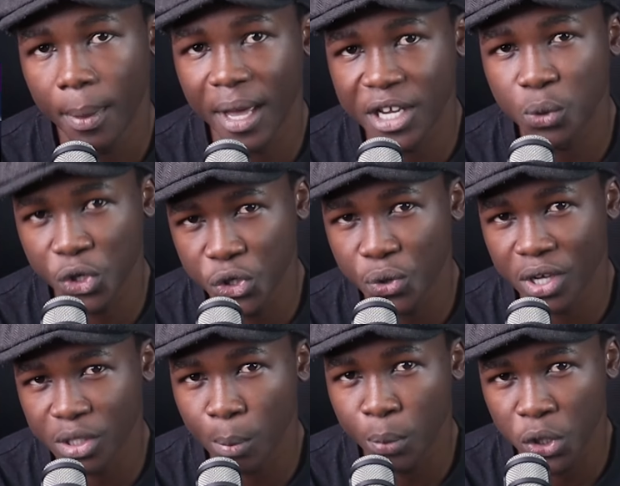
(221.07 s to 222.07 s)
That is what you
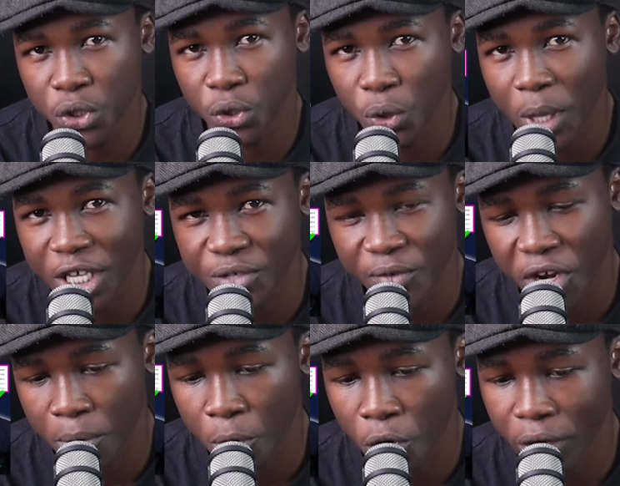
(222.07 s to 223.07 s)
are supposed to do this
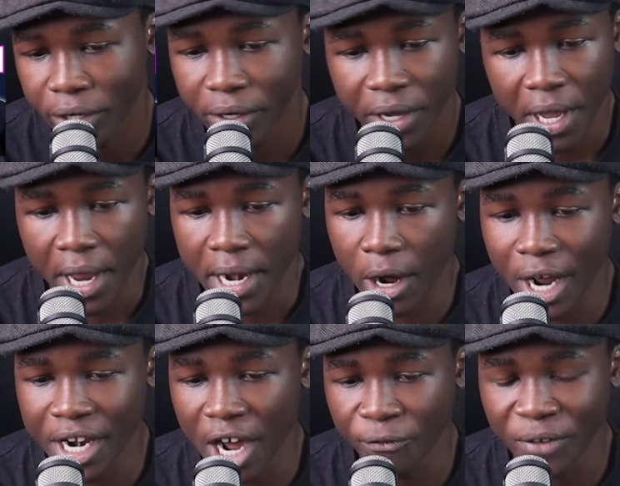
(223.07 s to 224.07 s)
very morning.
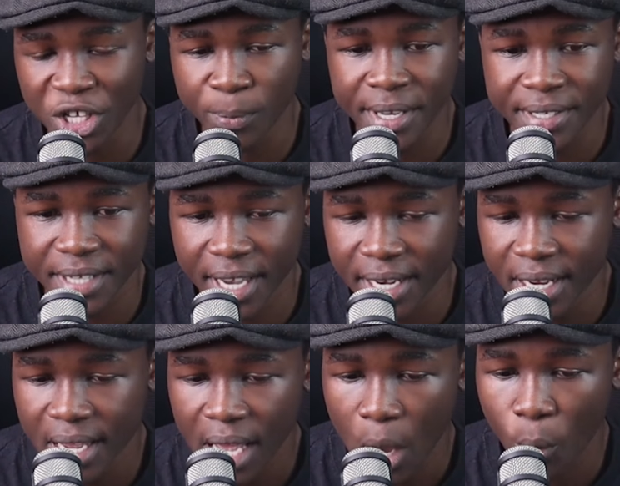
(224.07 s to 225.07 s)
Now, enough has been
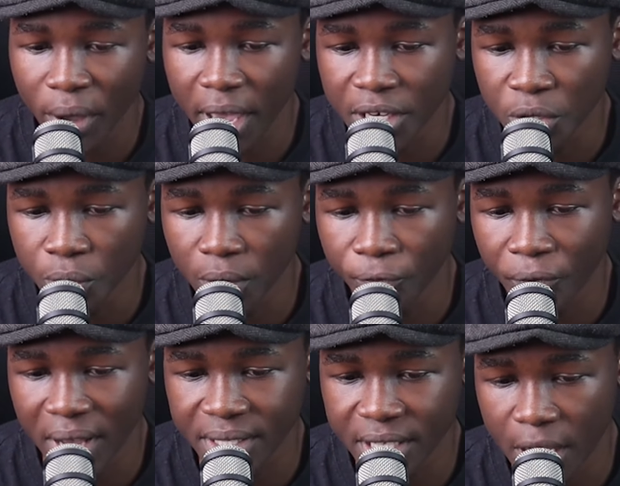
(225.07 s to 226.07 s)
said. We get into the
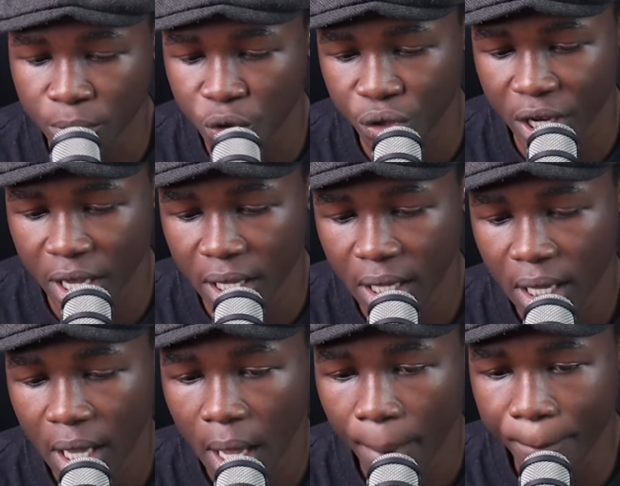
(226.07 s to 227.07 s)
first game today.
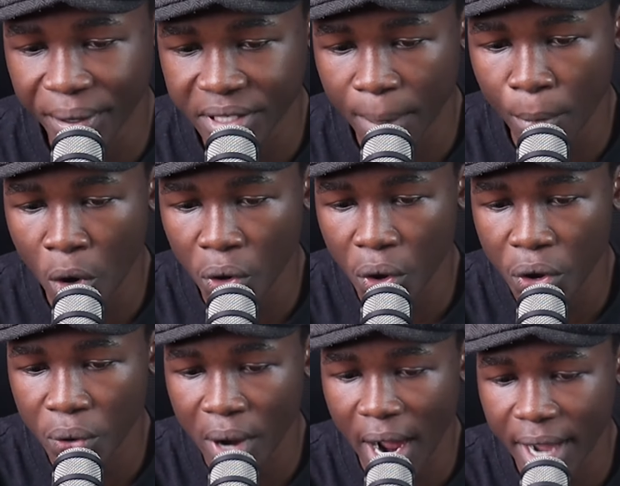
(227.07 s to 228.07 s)
Peterborough
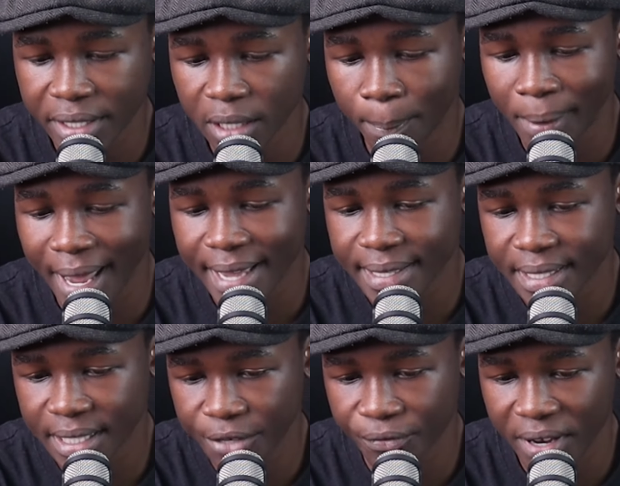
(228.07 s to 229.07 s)
United playing
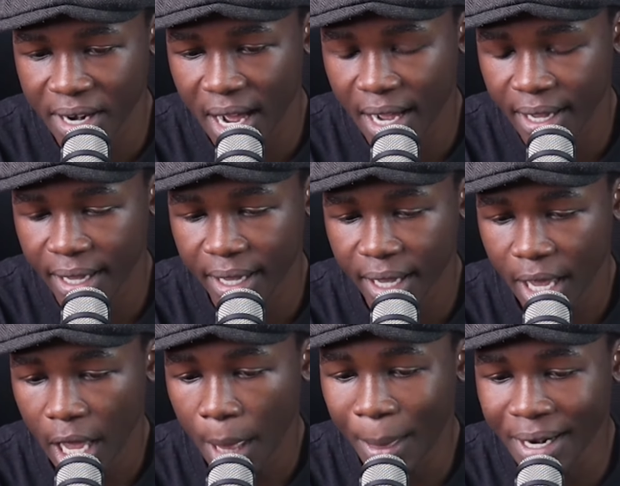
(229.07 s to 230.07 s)
Stephen Ange.
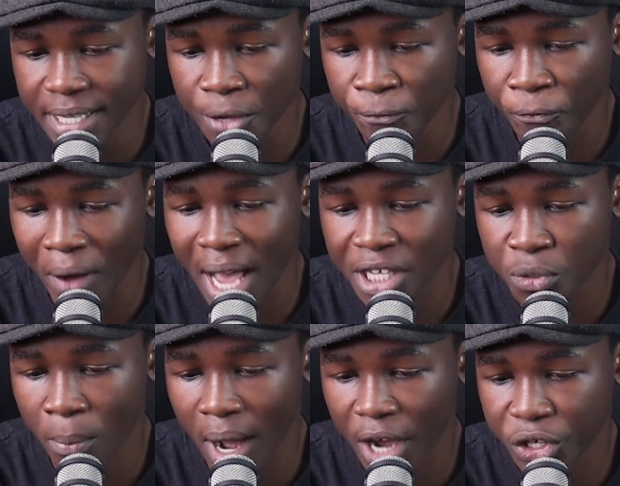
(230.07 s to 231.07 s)
That is the
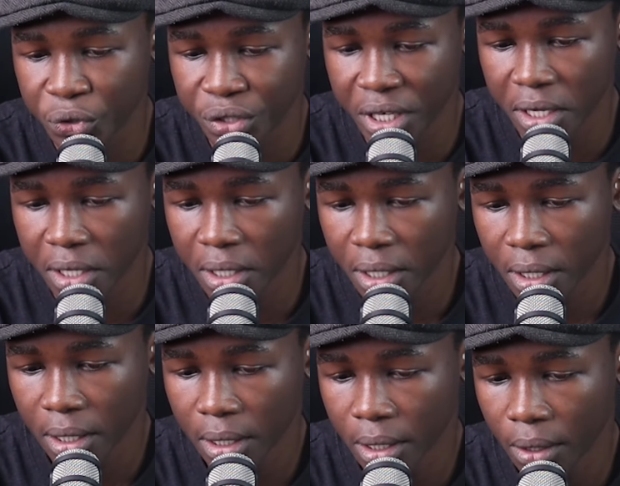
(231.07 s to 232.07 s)
first match today.
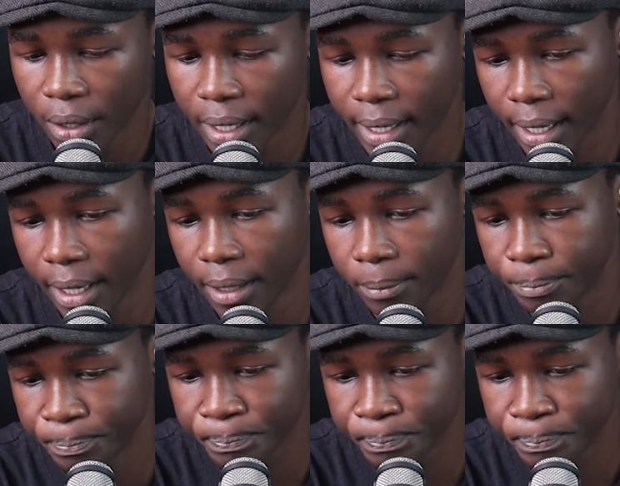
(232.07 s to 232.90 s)
Okay.